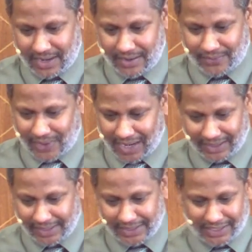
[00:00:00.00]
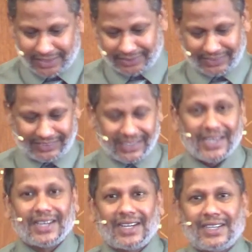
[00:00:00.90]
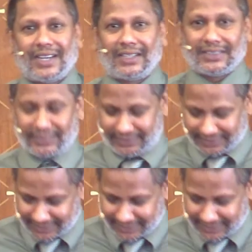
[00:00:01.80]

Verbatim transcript: Finally, Jesus tells